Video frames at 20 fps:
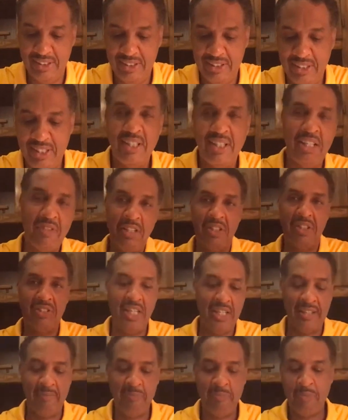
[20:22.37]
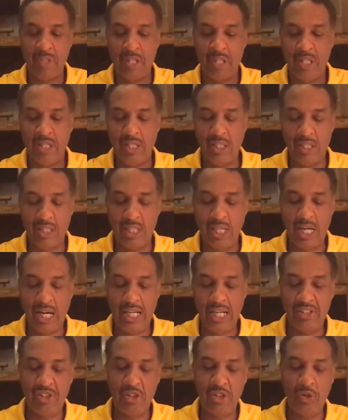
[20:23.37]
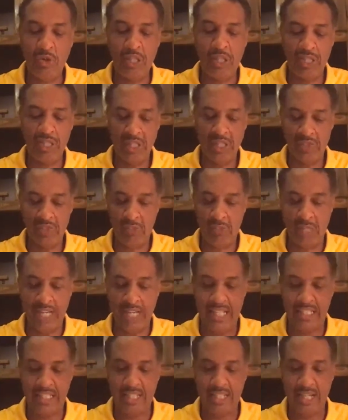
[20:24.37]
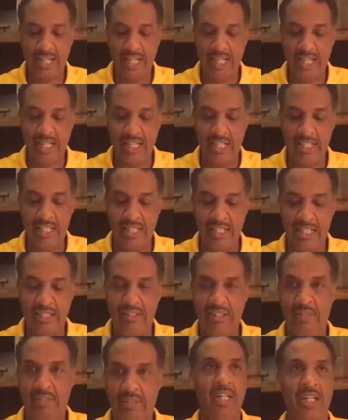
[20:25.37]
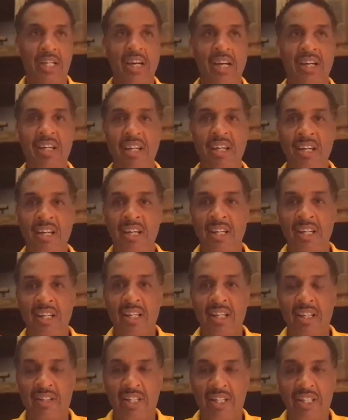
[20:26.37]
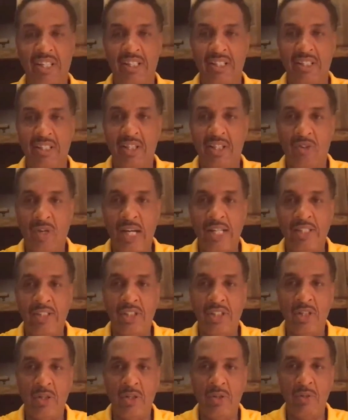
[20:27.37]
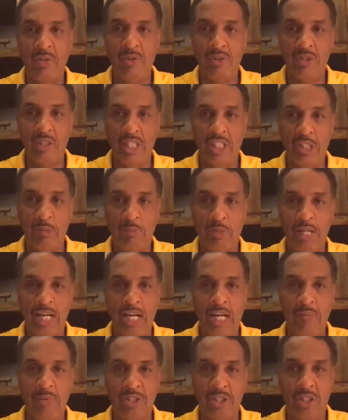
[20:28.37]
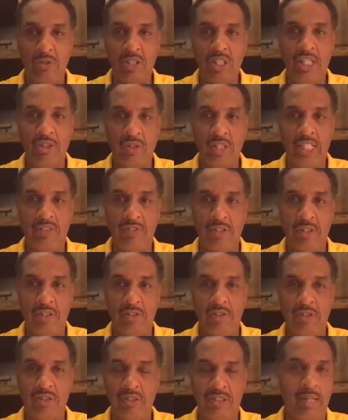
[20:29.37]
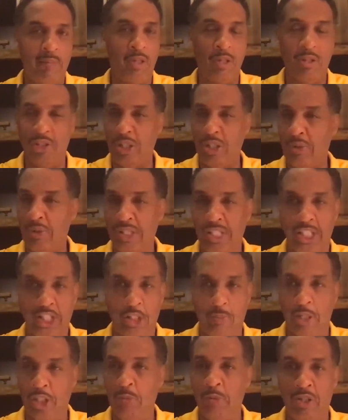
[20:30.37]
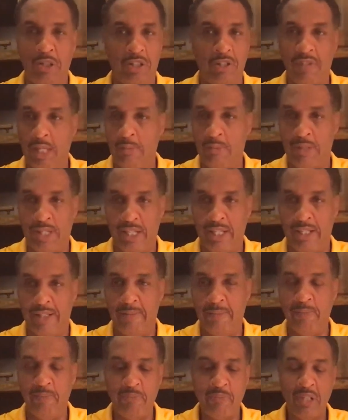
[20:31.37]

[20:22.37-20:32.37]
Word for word: And it's very interesting. You see here that God is doing this for mankind, and there is he, you know, Christ goes. His plan was to go to the Israelites first, not because they were in special, because of Abraham.